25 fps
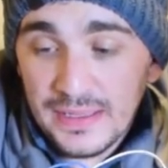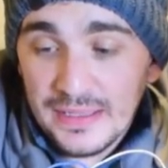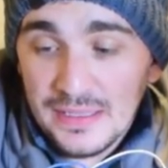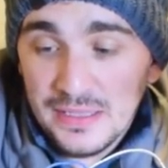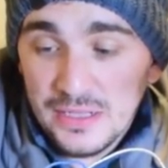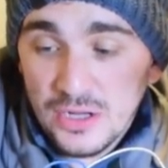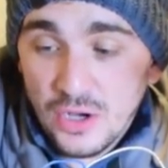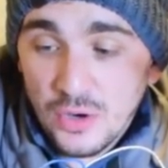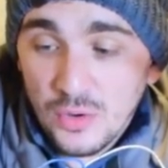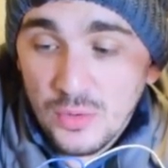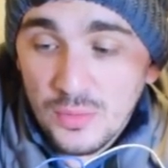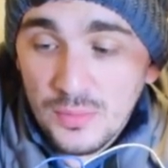
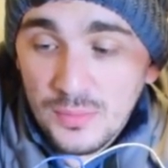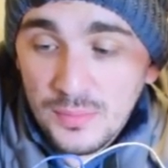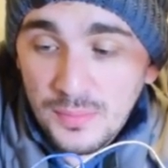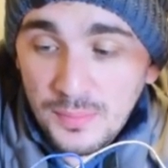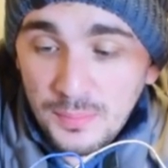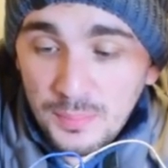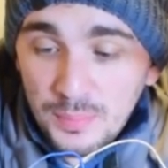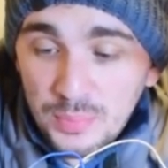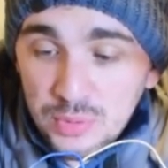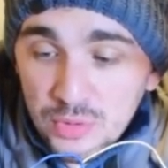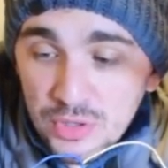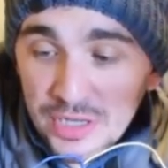you know,
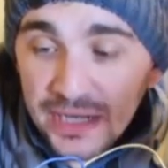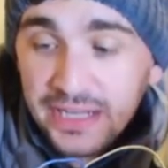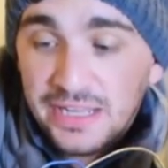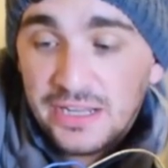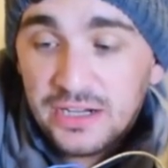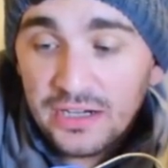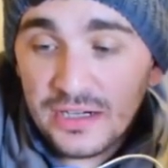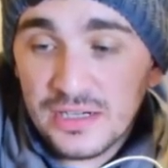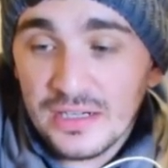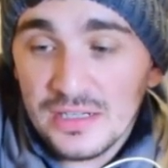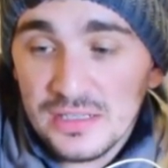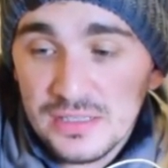
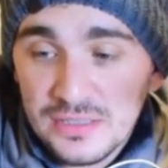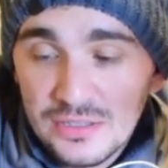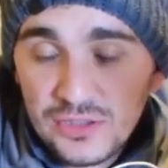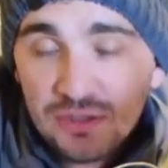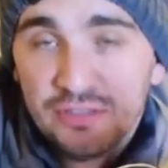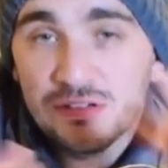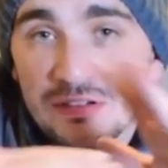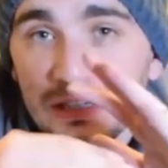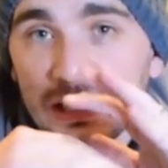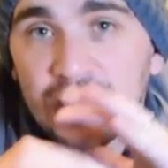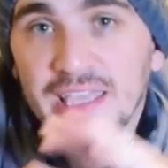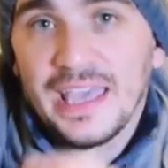prettier
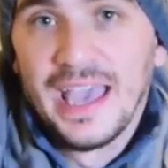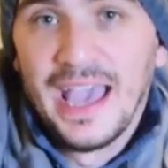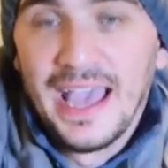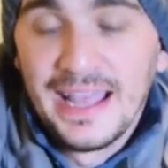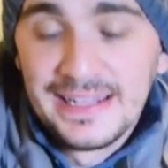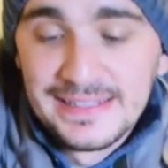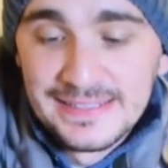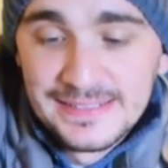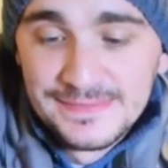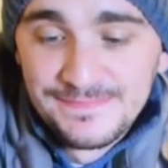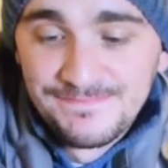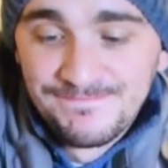to look
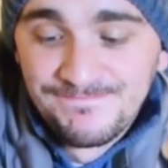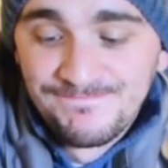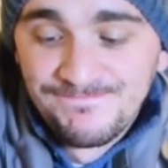at.